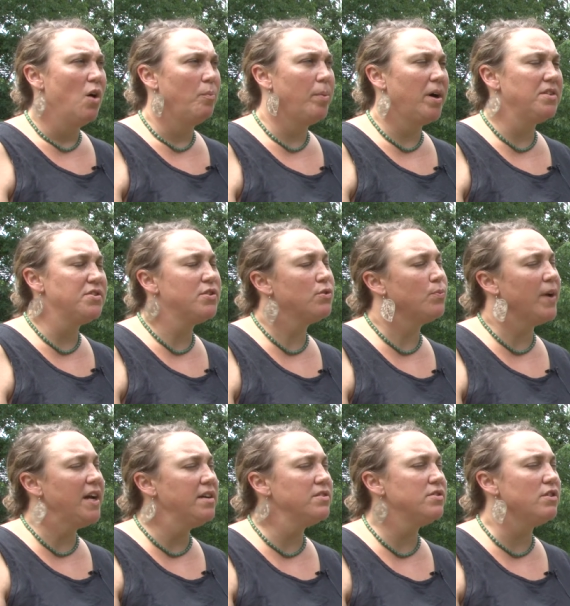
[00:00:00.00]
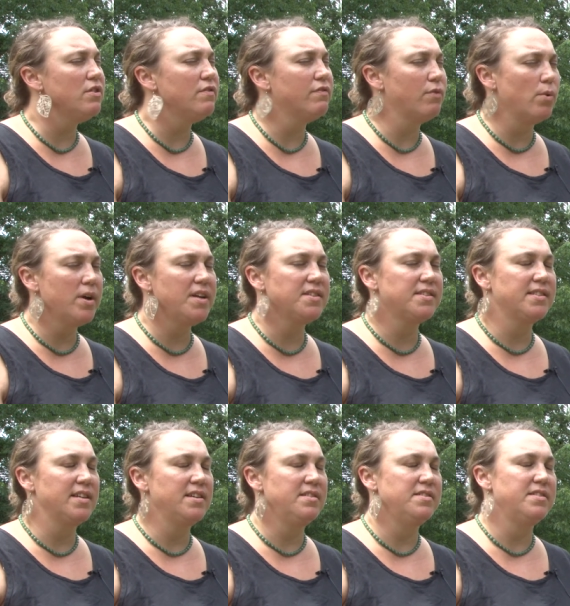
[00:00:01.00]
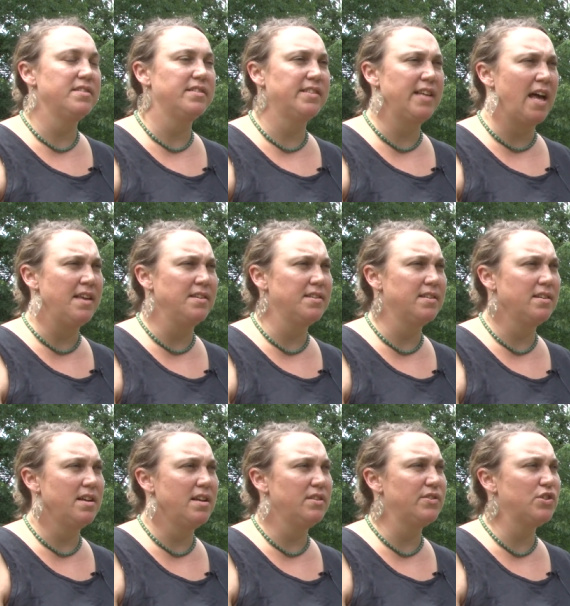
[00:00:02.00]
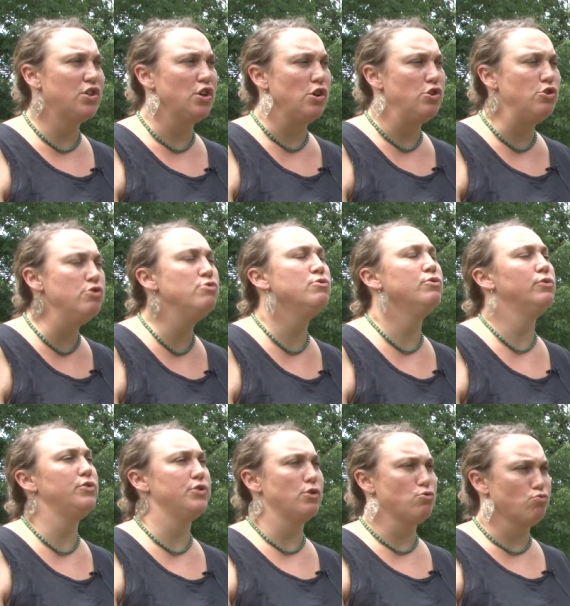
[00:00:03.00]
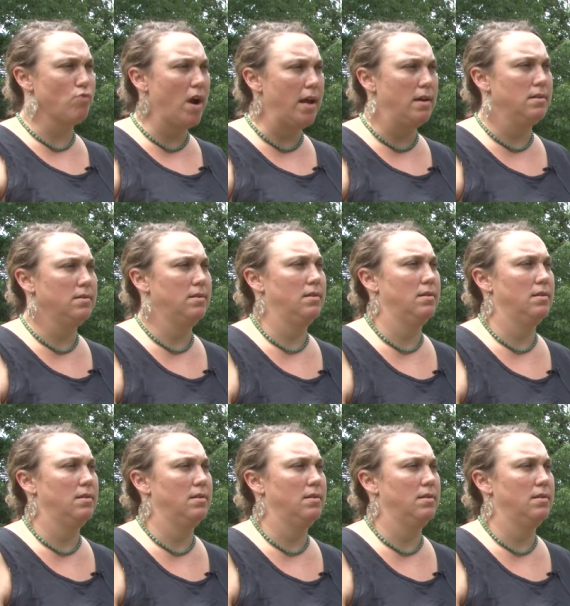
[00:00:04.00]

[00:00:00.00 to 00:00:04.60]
But to raise your voice in dissent is to use your right